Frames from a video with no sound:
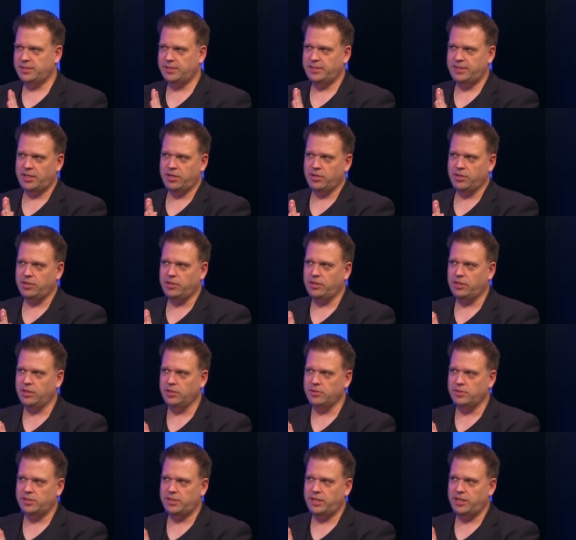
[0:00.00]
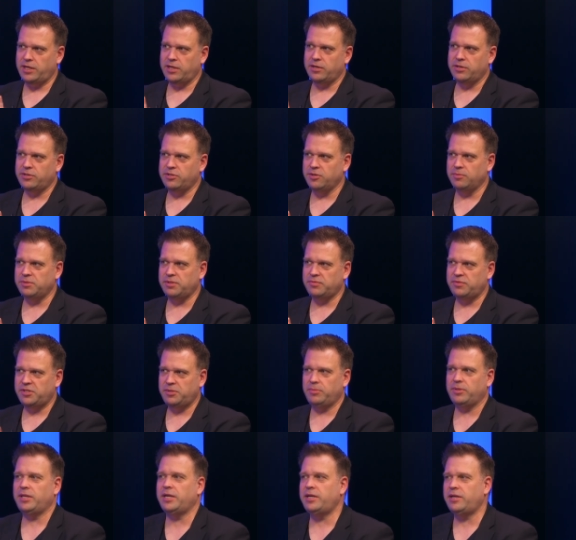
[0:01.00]
to see how close they are in terms of
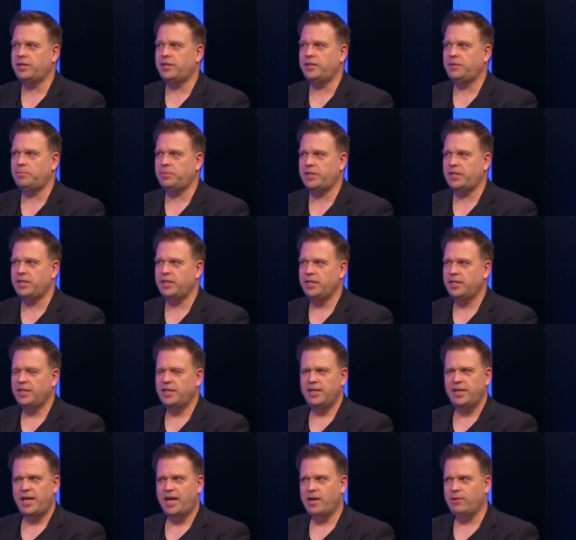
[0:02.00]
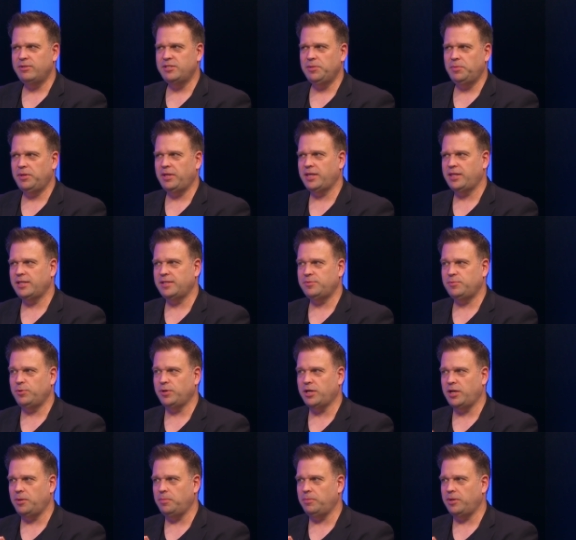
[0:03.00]
similarity. But how would something like this
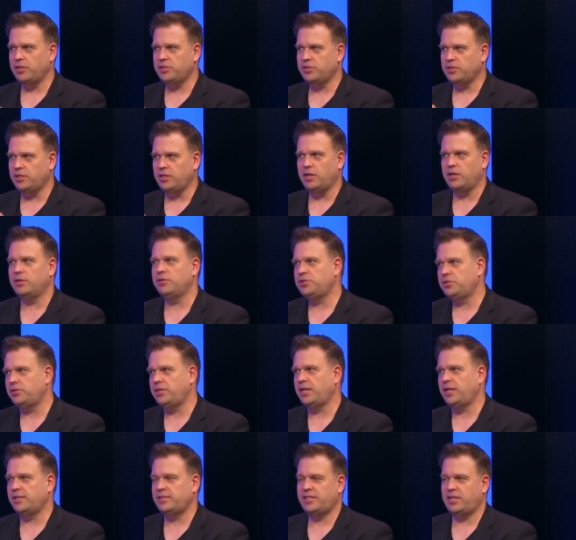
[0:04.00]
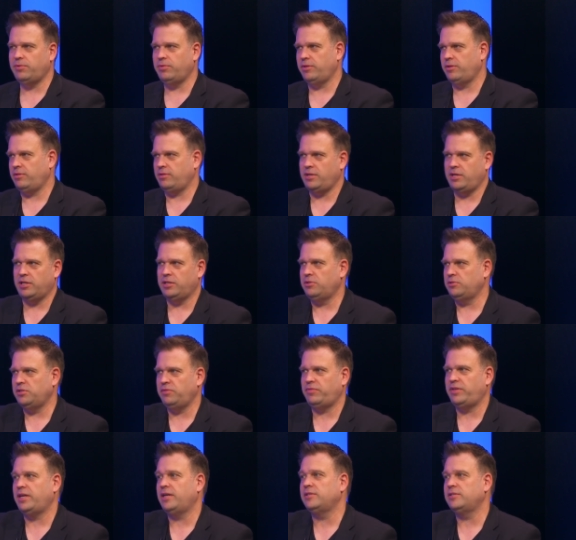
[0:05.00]
work on a much larger data set with hundreds
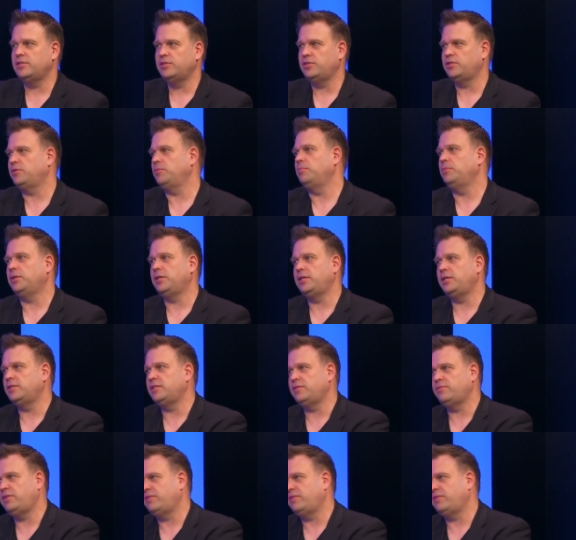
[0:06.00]
of thousands or millions of